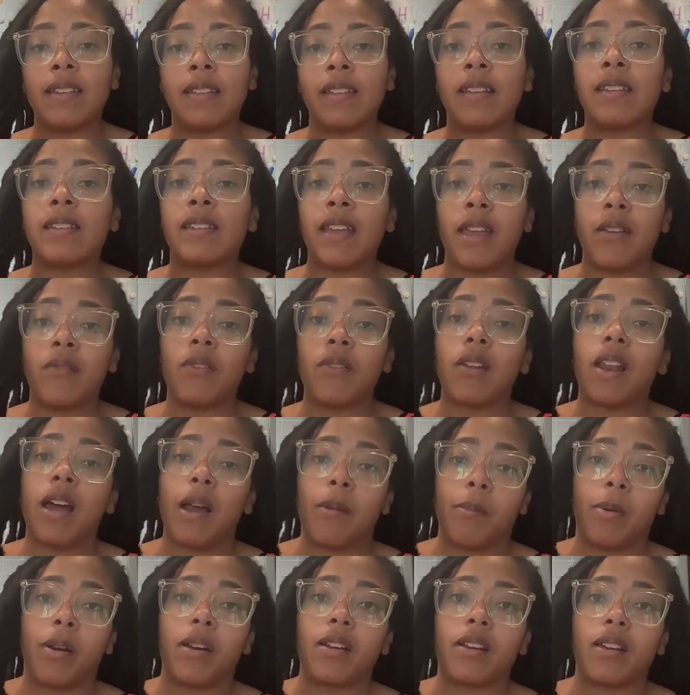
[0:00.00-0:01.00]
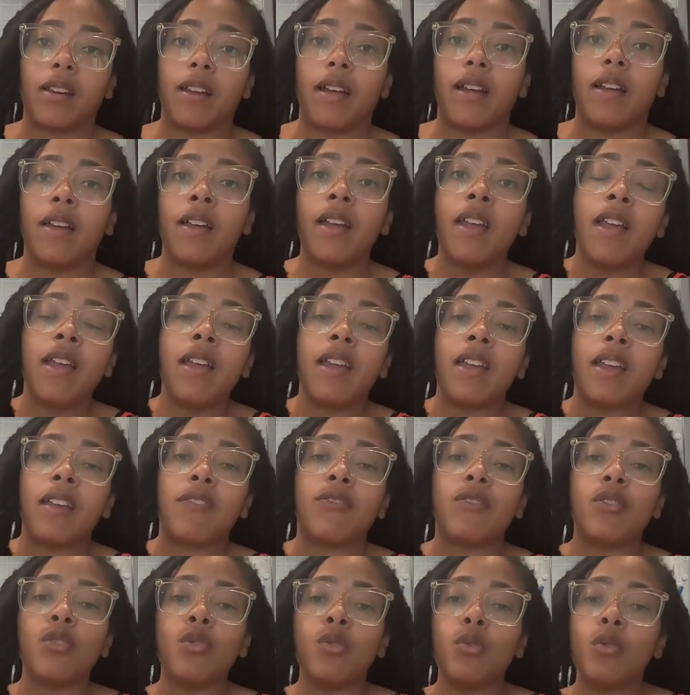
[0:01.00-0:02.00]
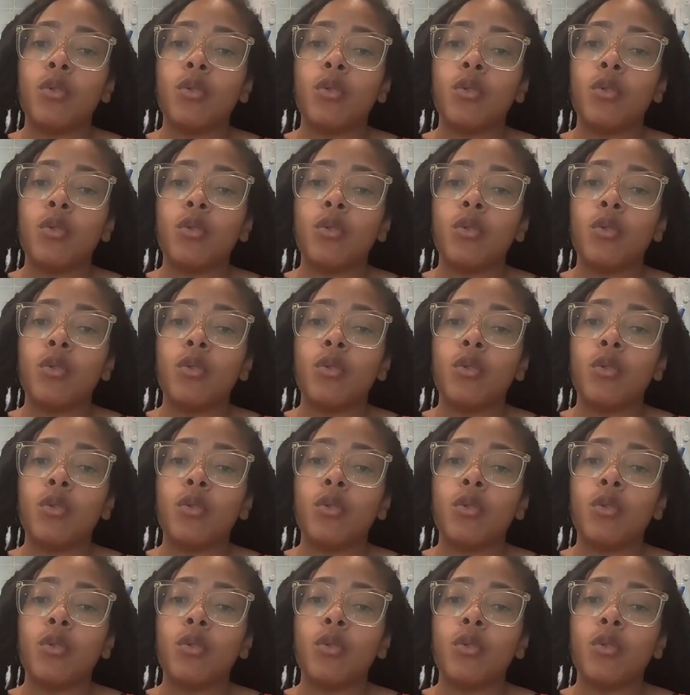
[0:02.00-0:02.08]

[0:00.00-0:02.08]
It's the Save a Lot parking lot. If